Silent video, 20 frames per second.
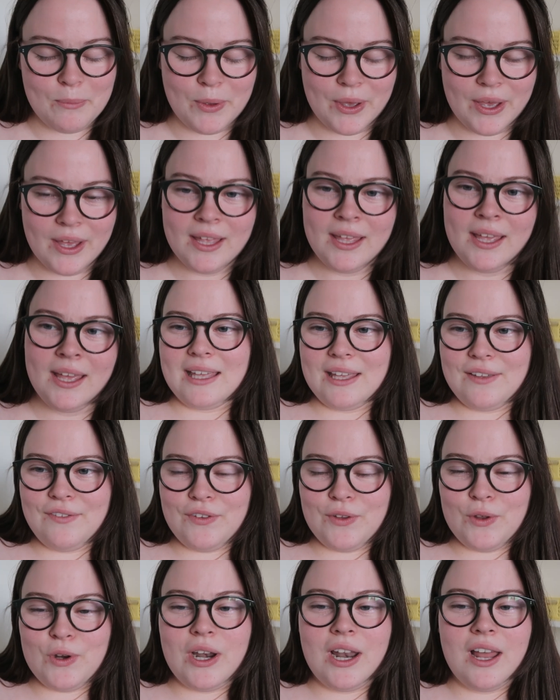But
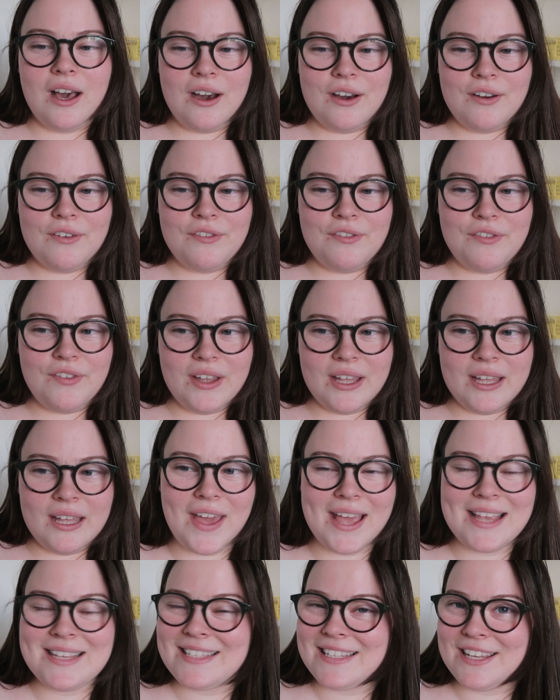if you love
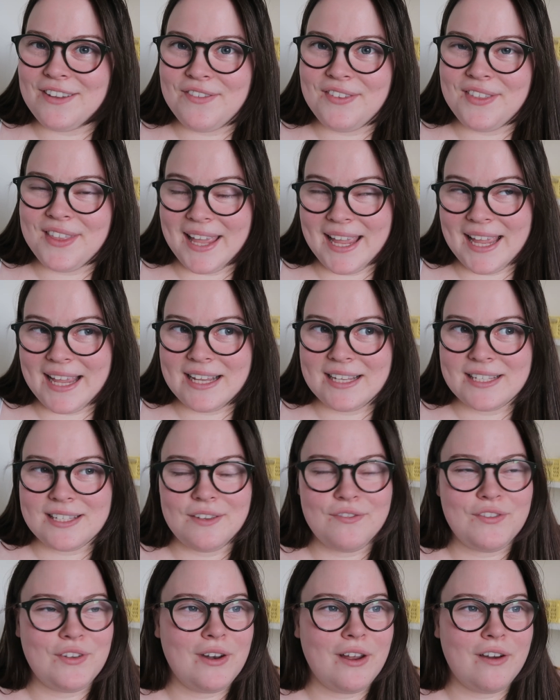festive things,
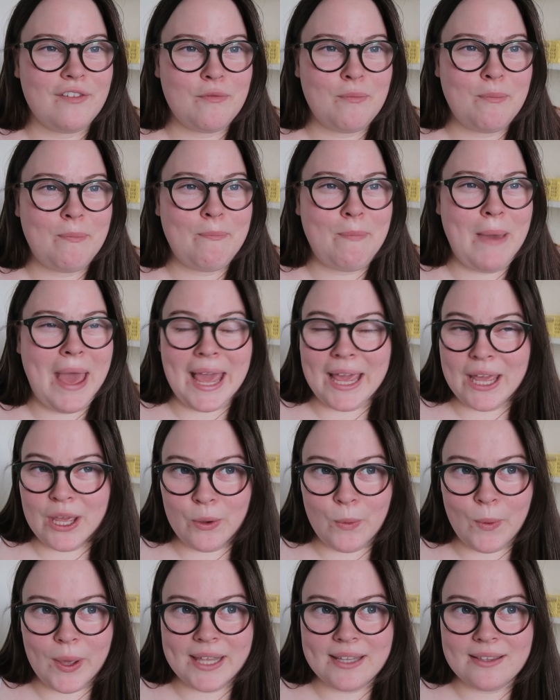if you love
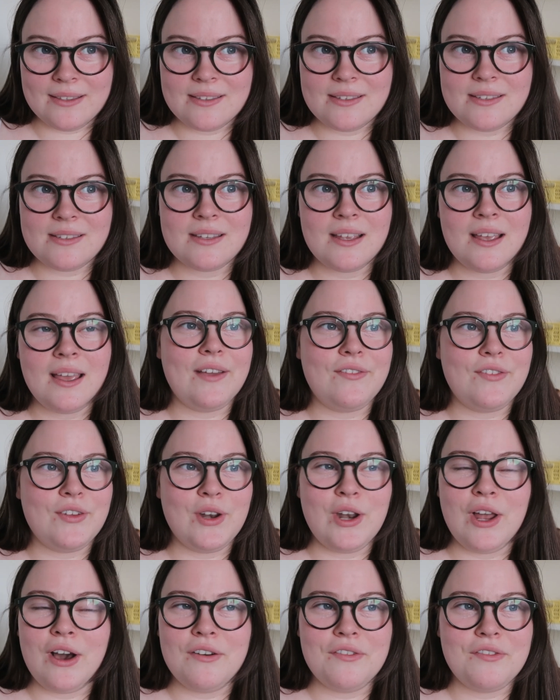penguins, if you
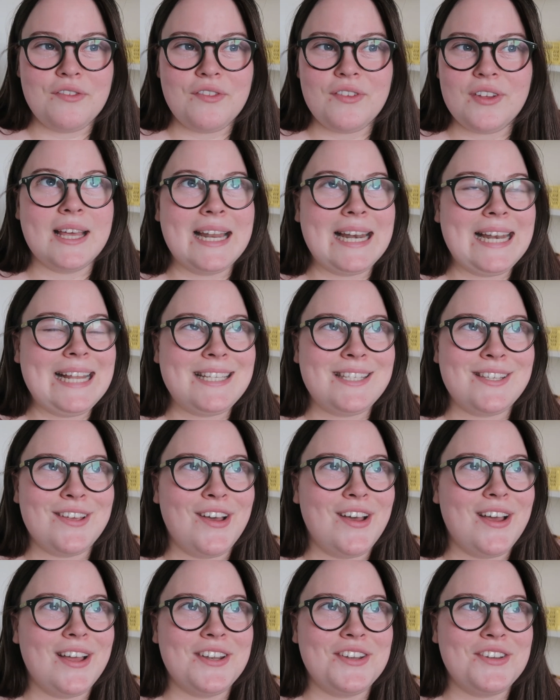love glitter
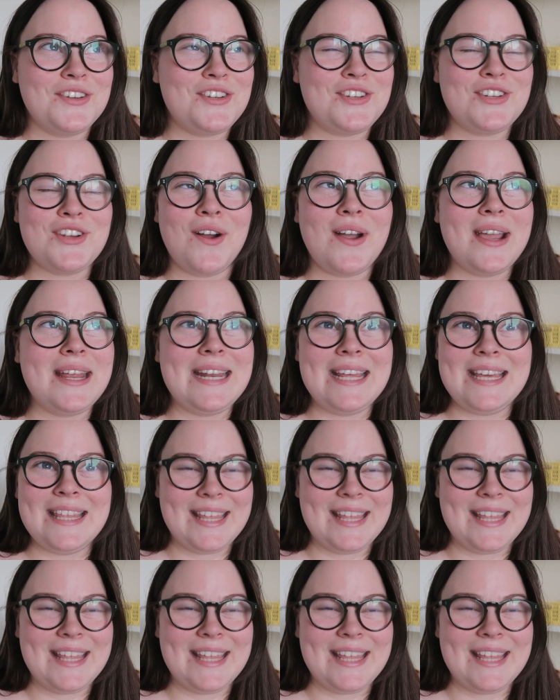and shiny